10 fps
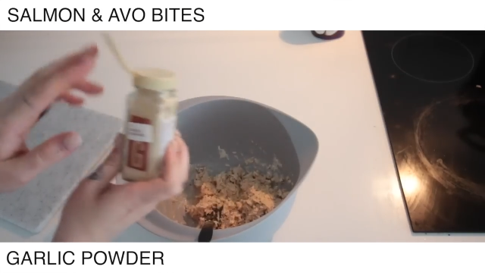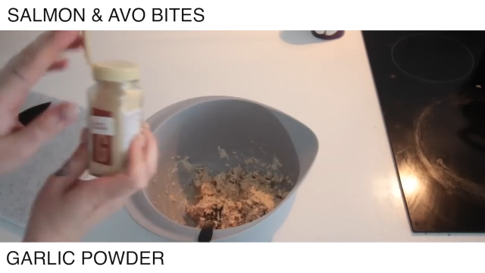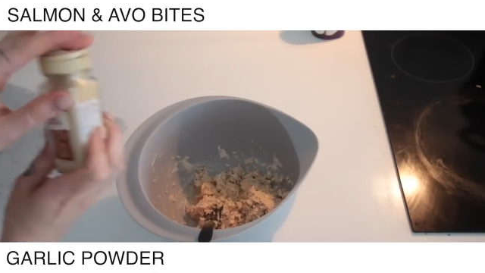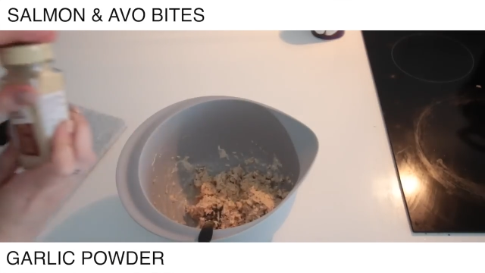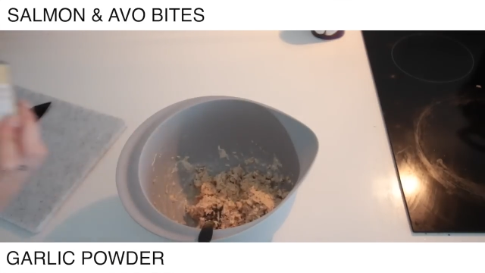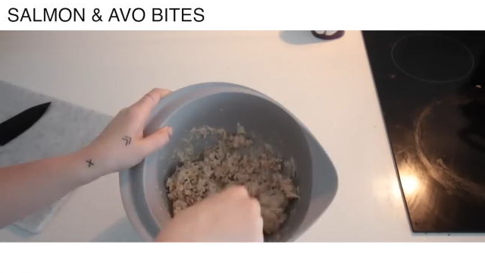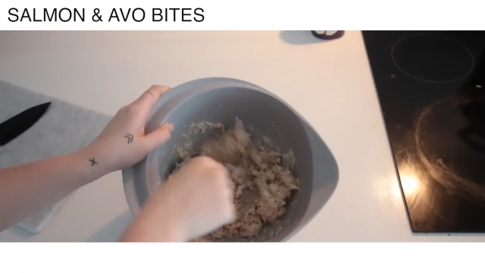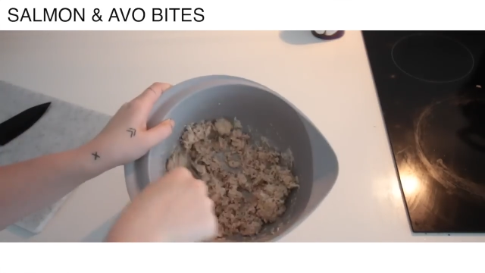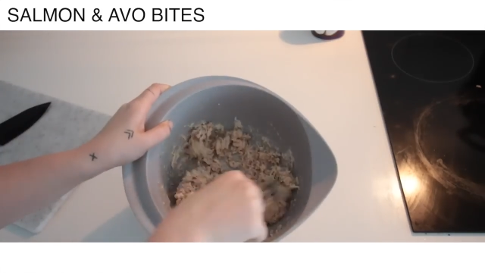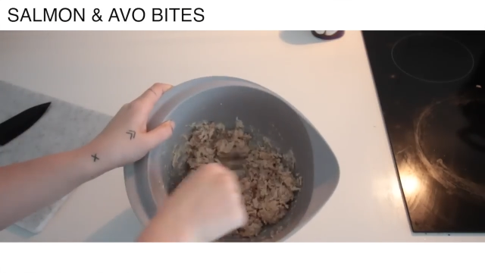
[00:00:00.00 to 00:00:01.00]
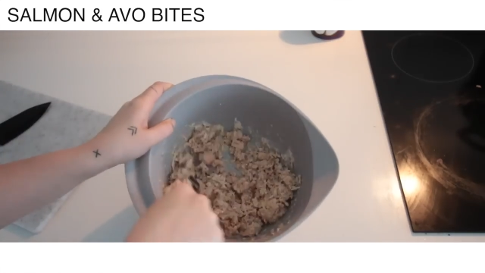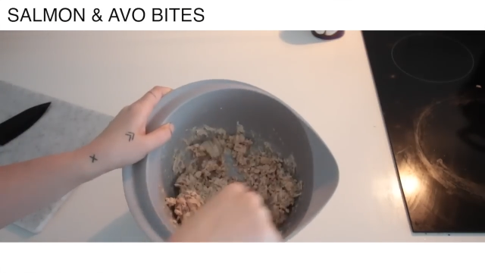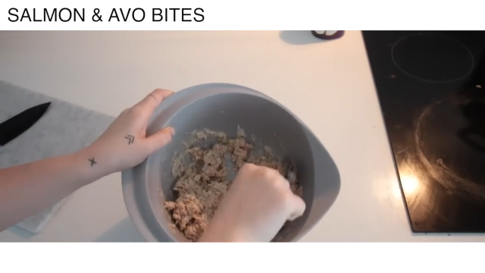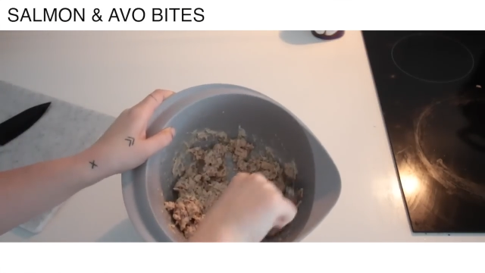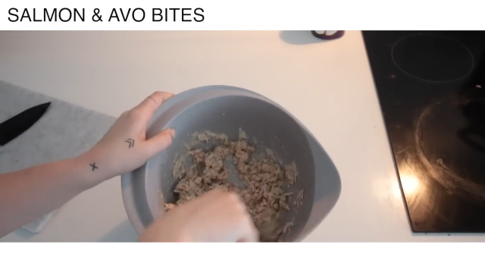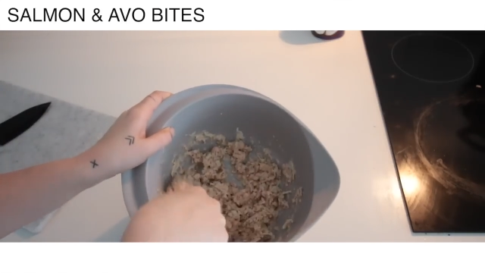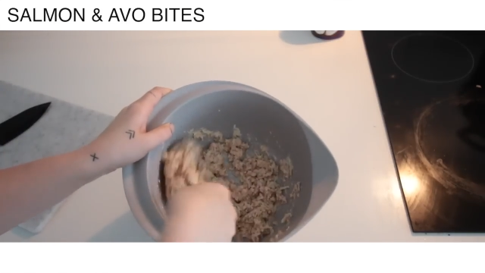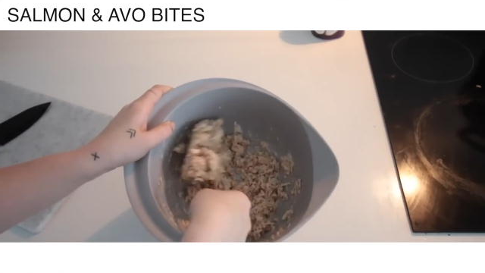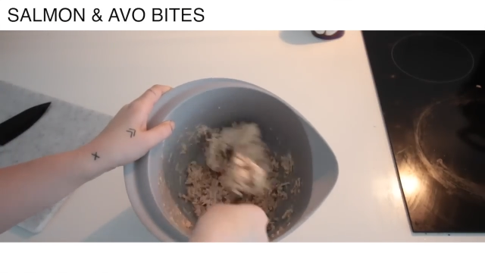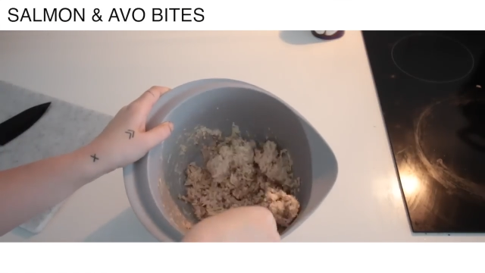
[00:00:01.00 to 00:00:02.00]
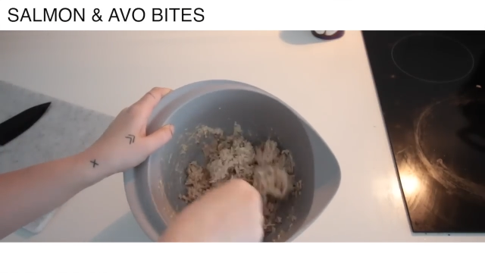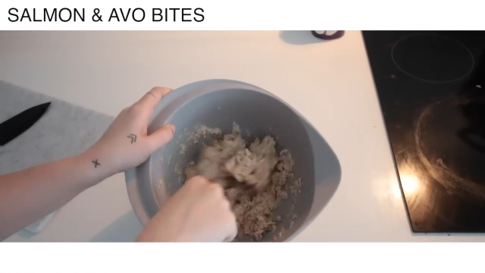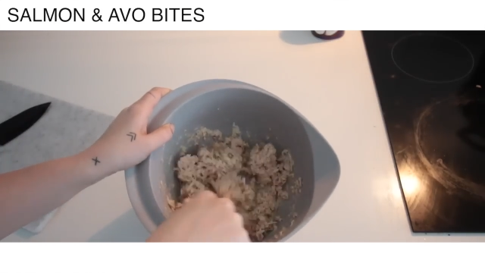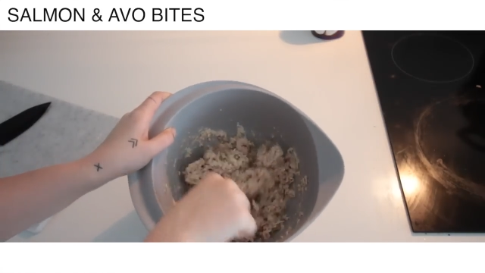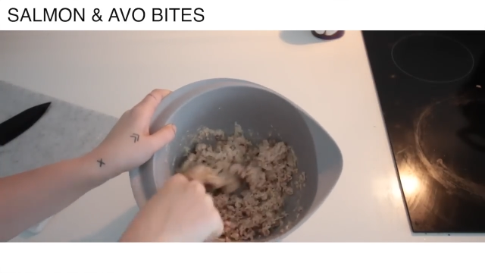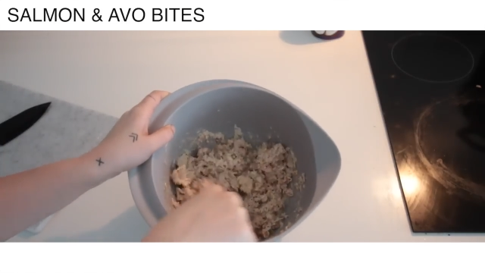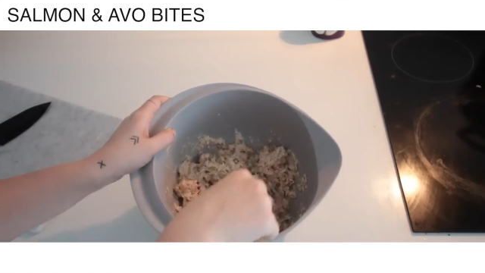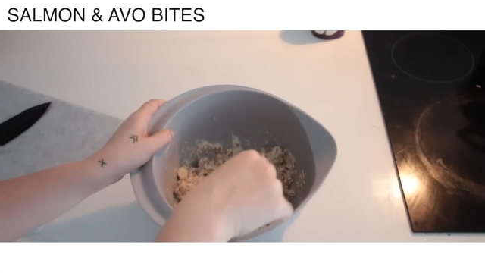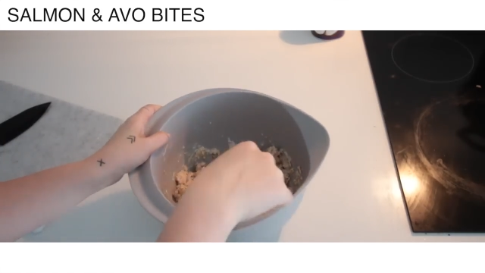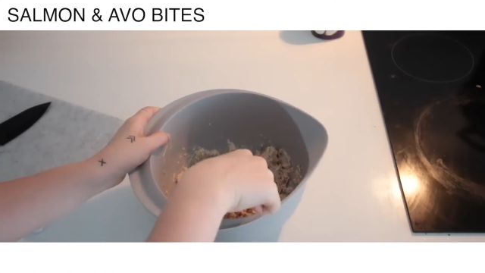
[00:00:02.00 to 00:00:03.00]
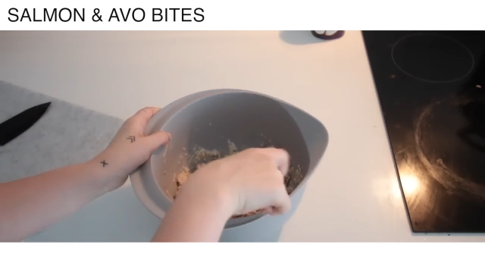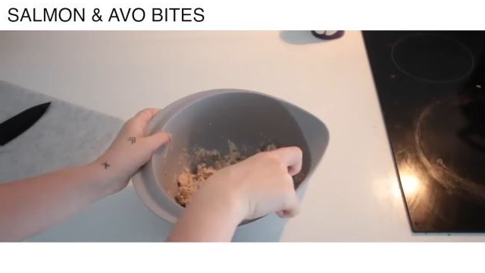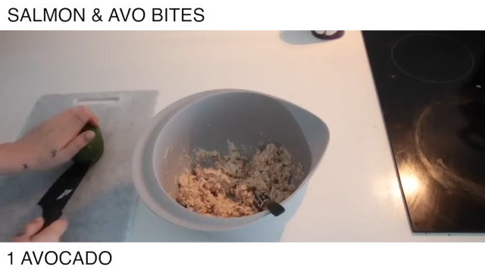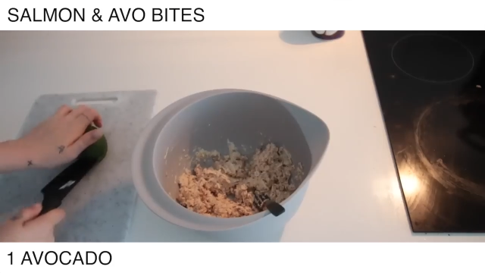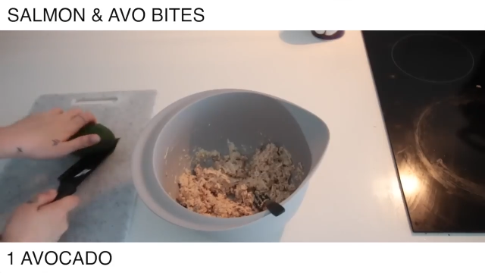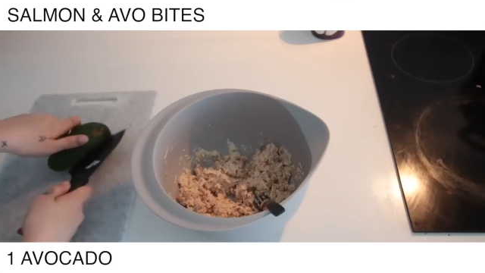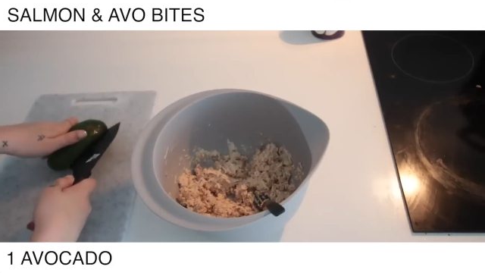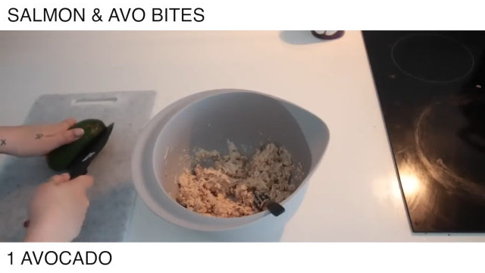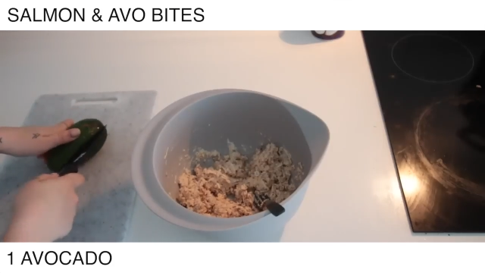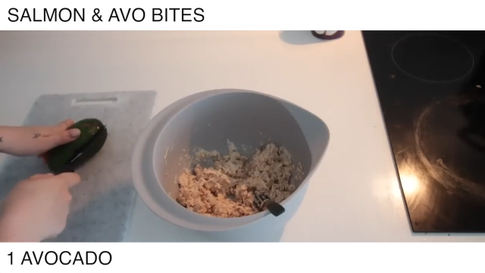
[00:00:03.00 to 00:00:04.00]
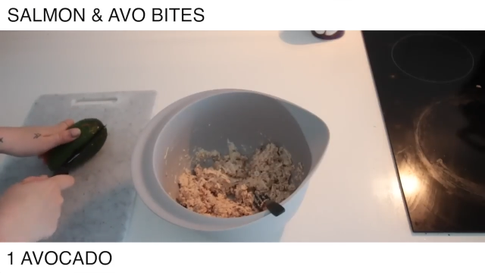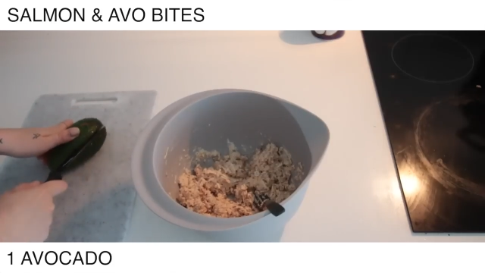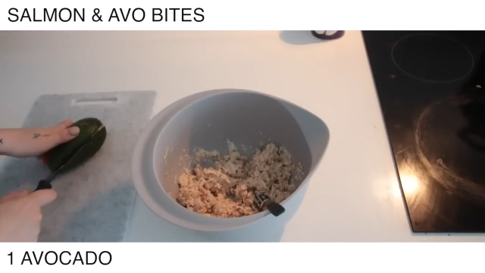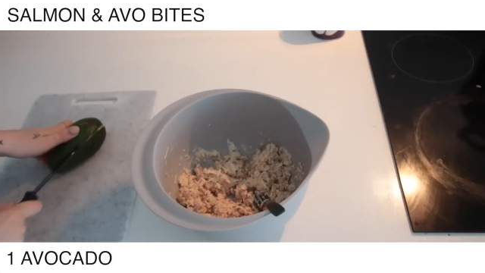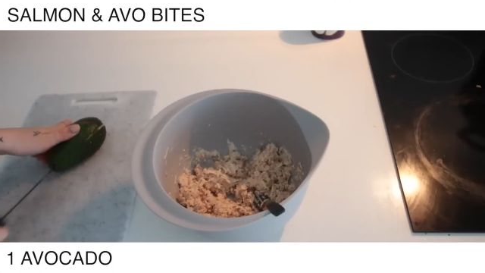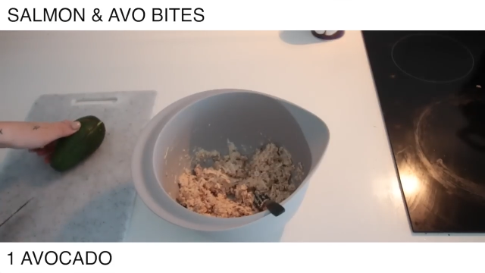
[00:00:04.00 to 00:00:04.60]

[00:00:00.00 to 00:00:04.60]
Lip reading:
(no speaker visible)